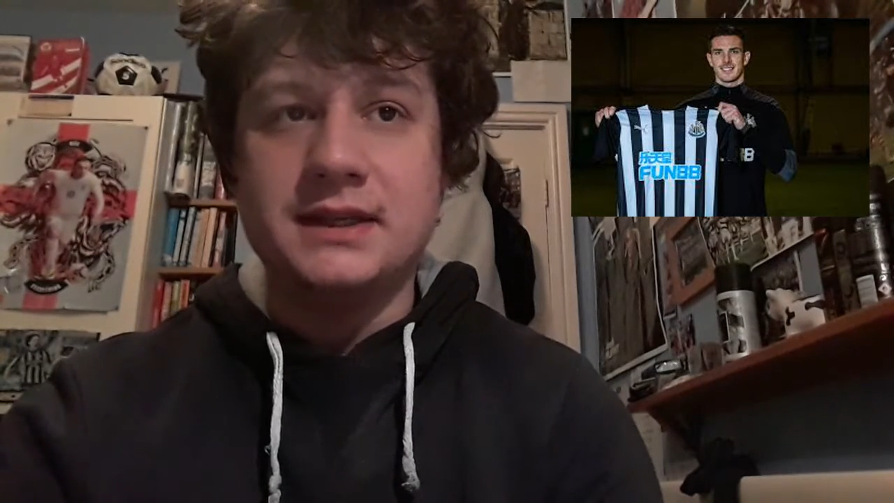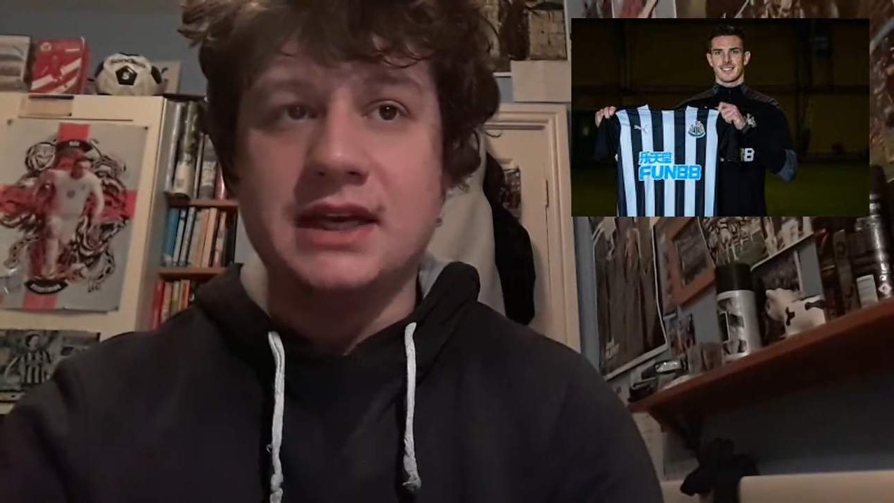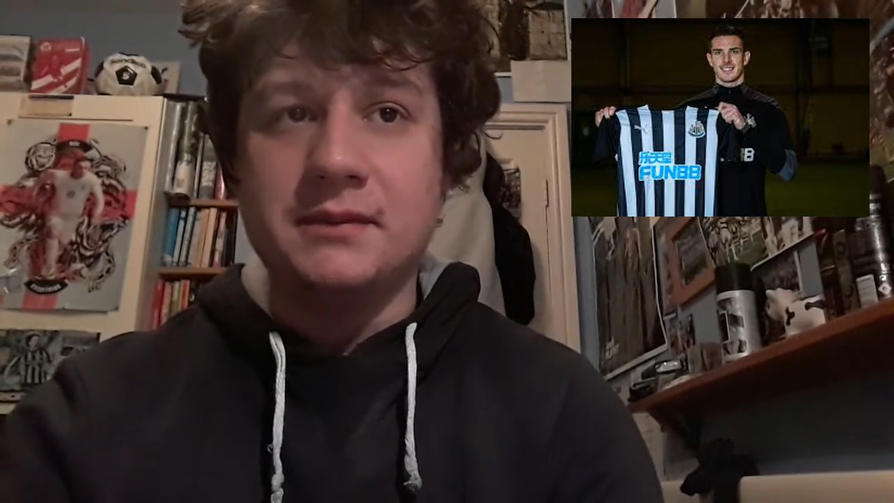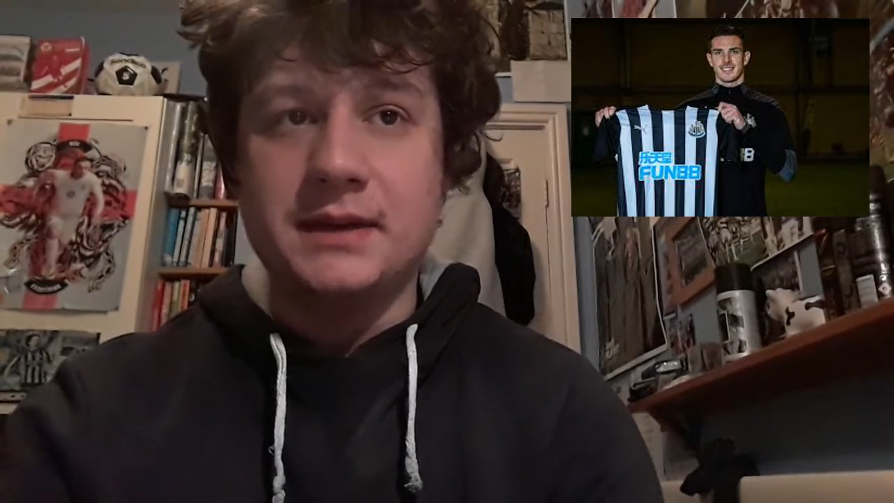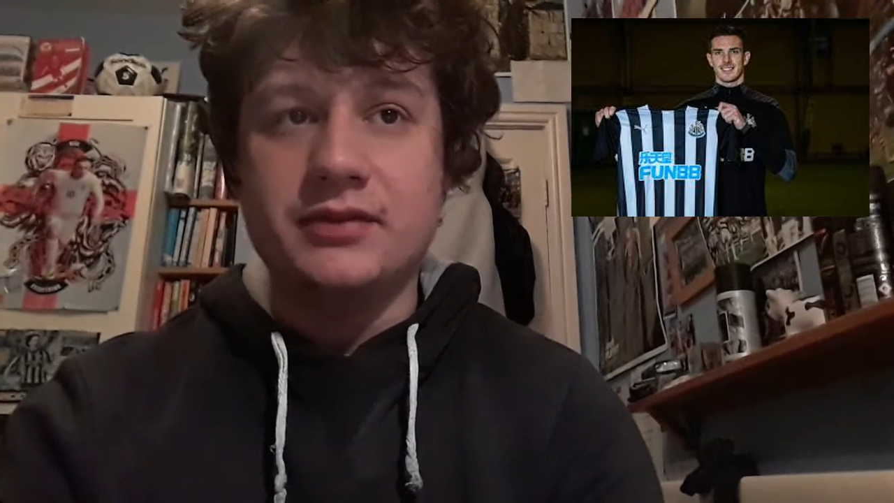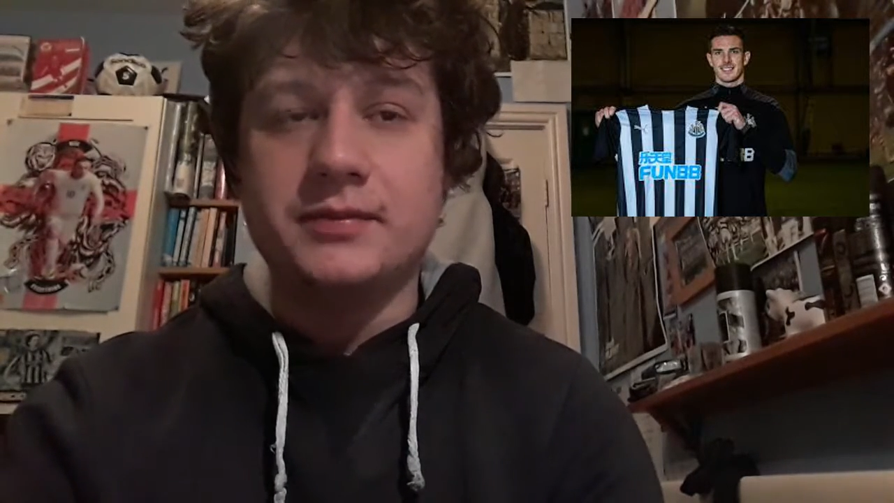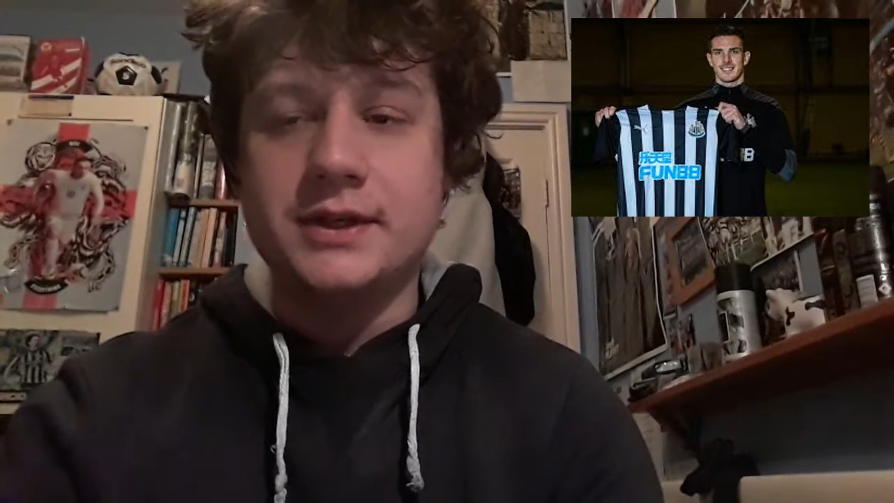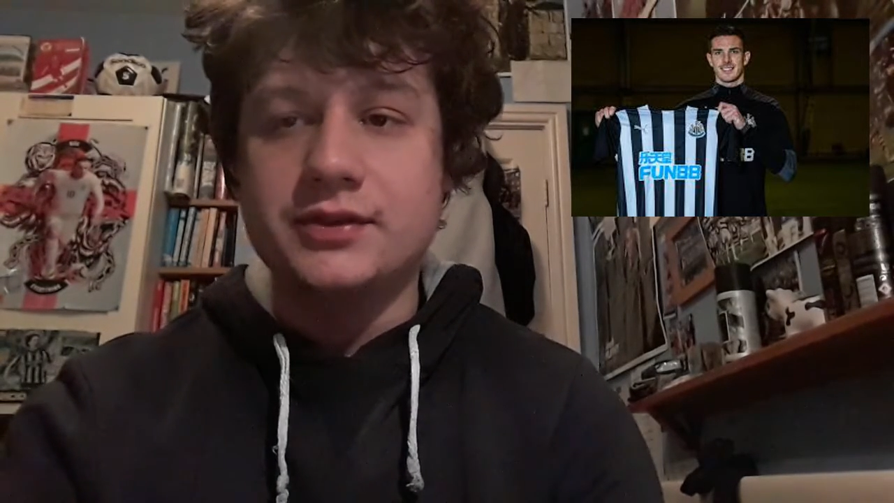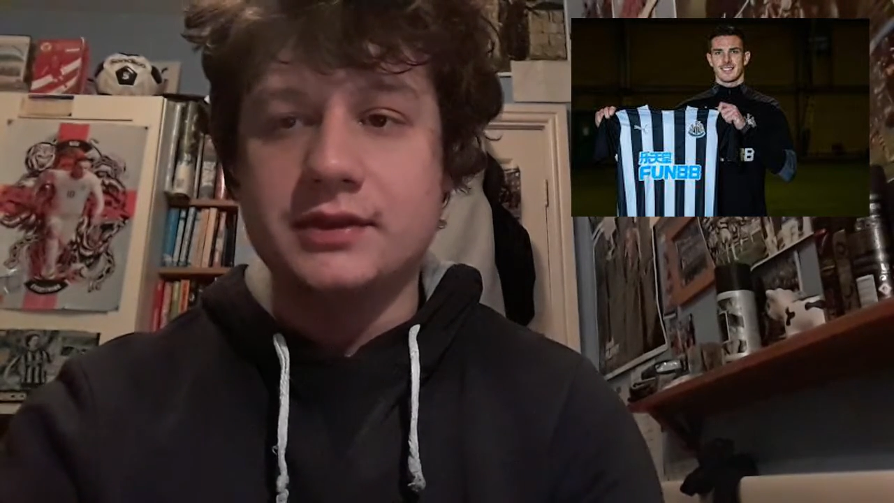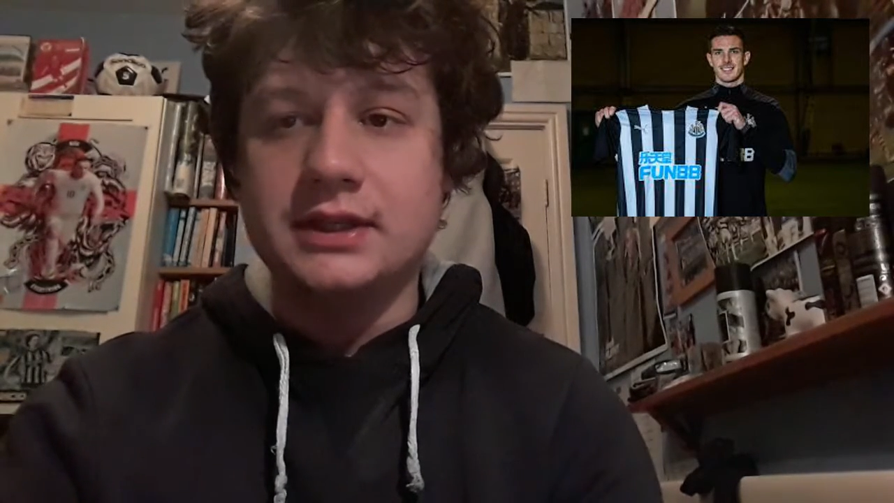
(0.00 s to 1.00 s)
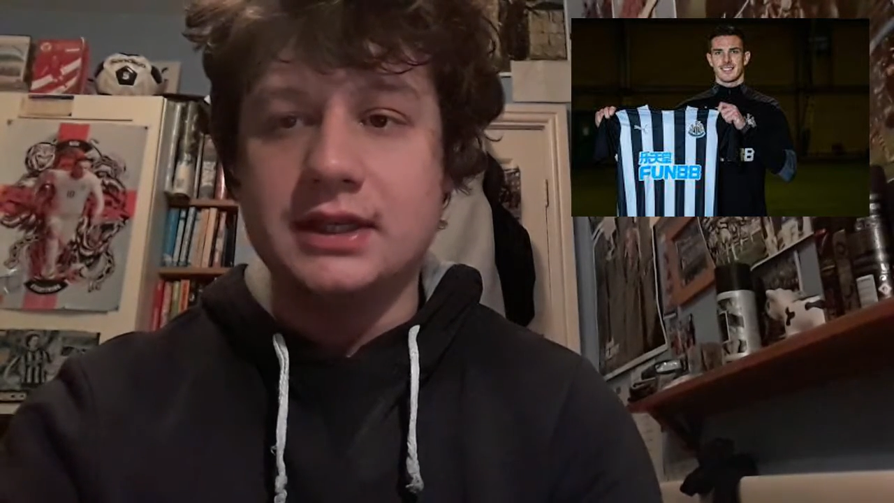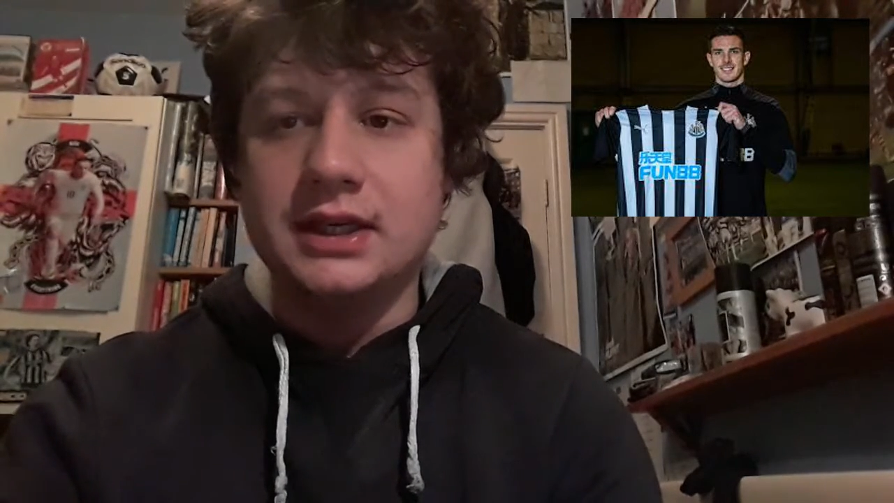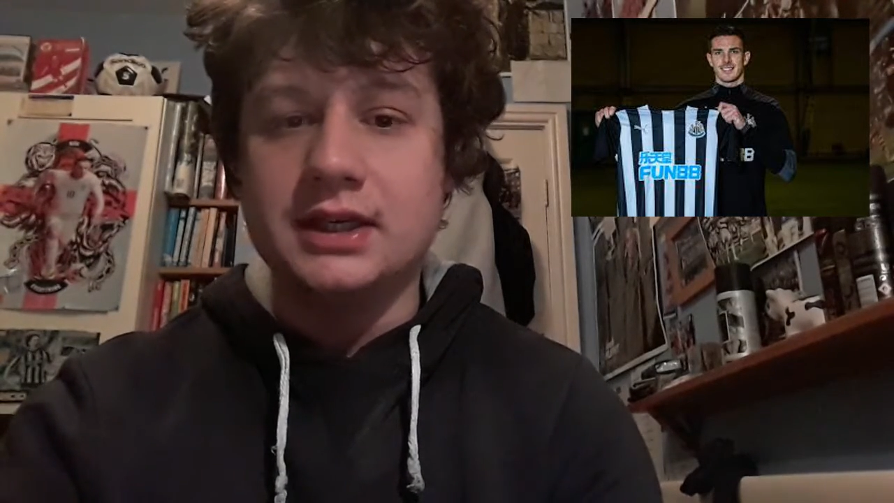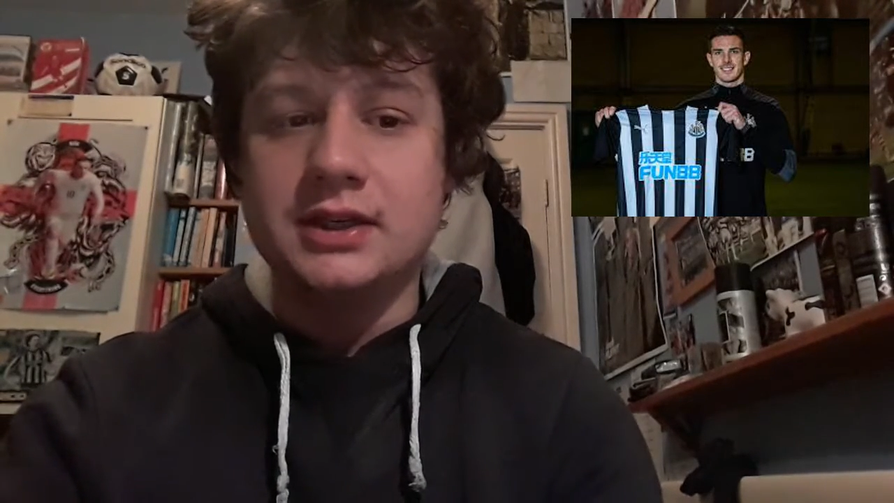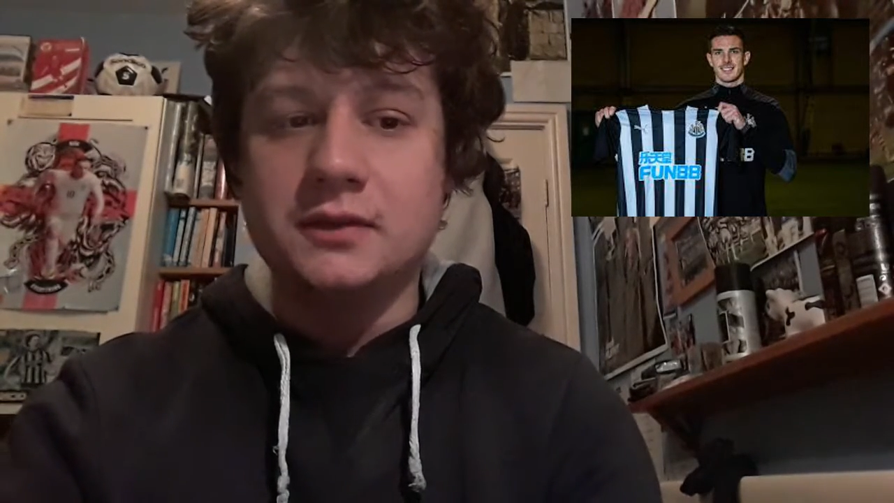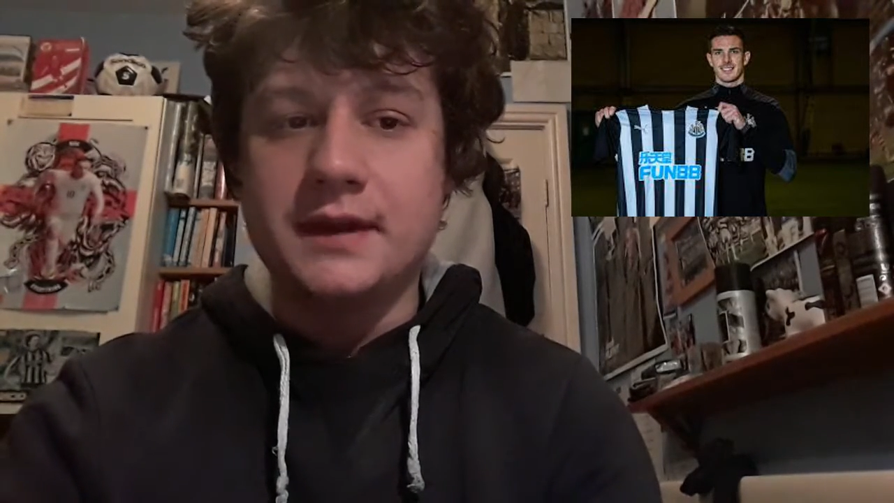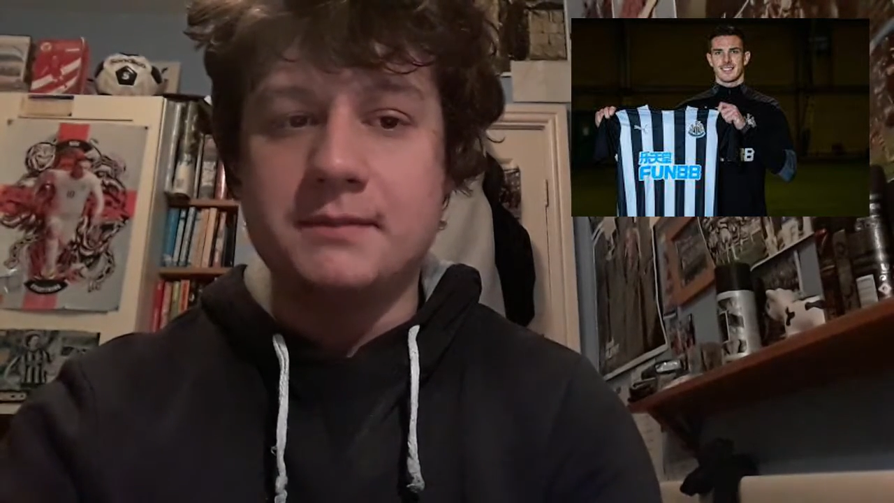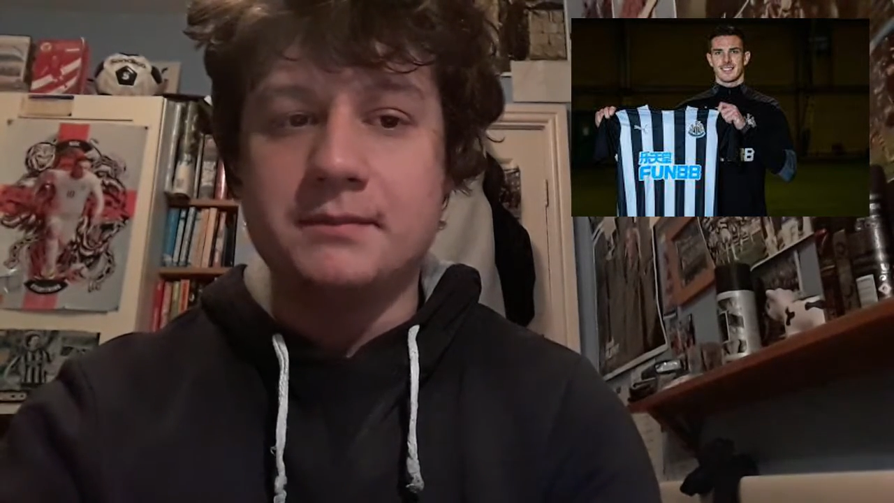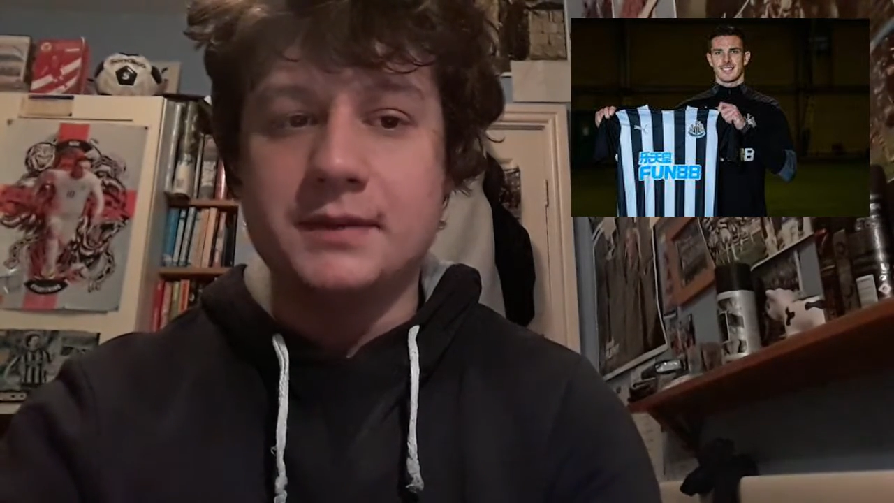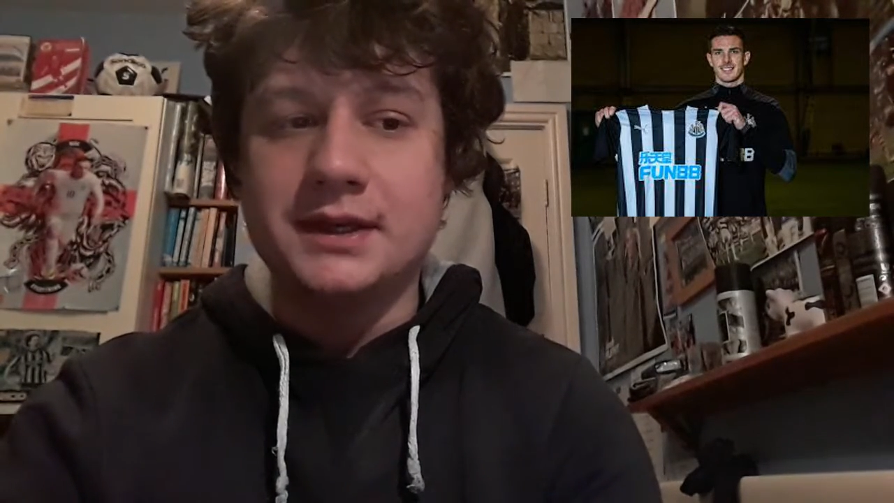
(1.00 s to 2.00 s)
he came back from injury in
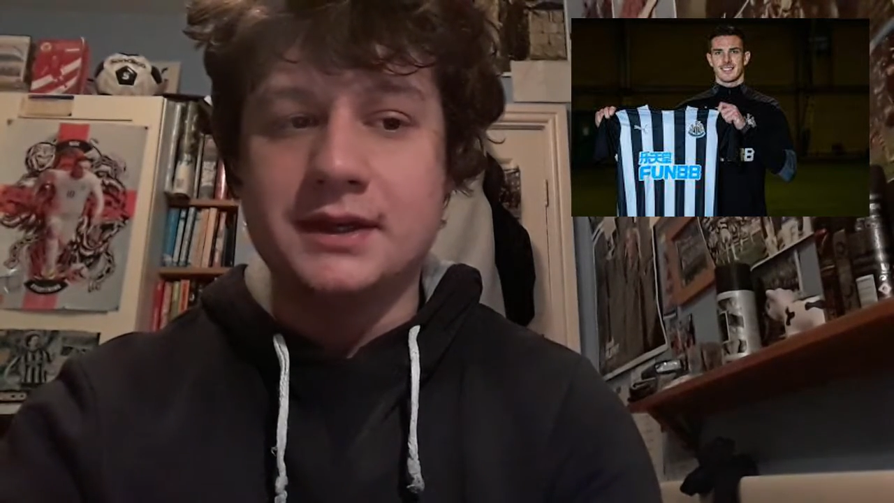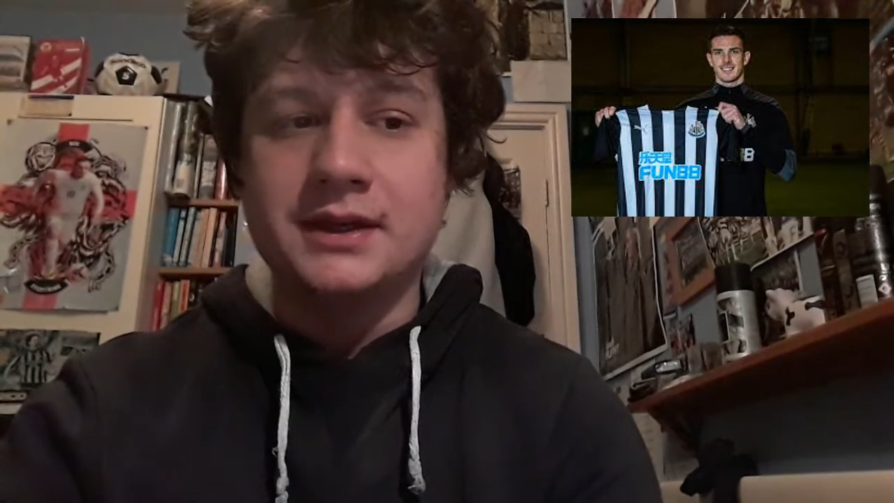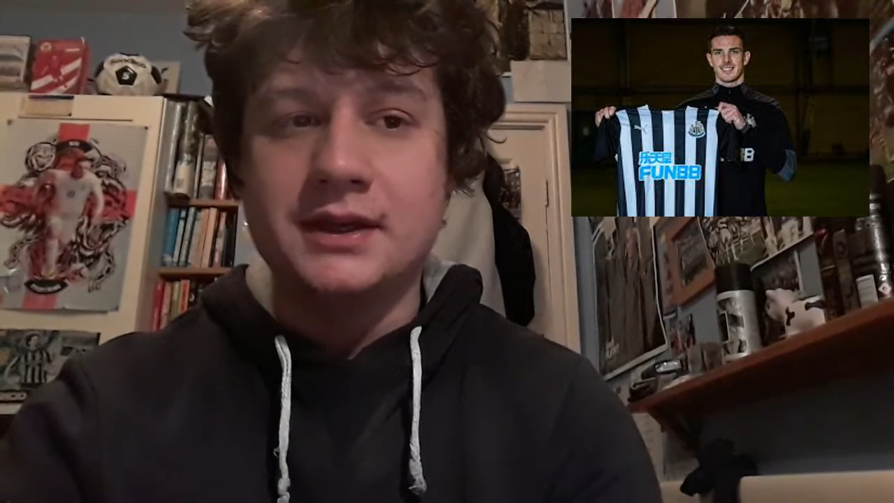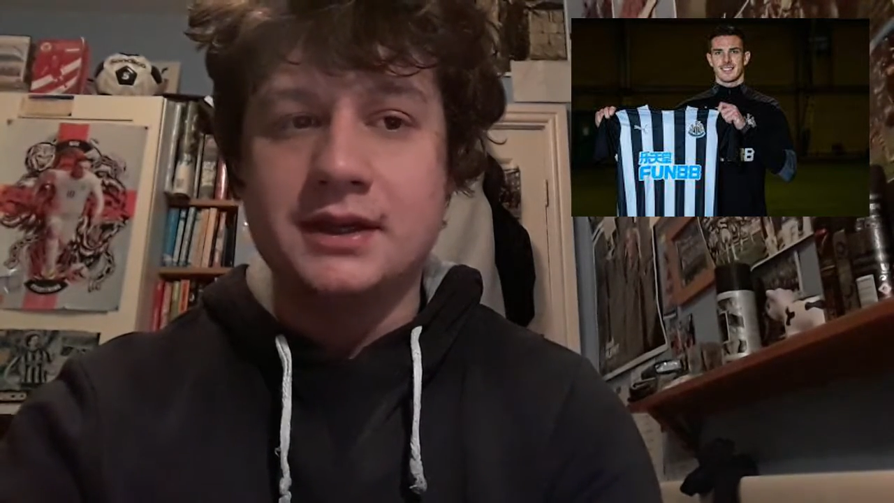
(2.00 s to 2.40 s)
November.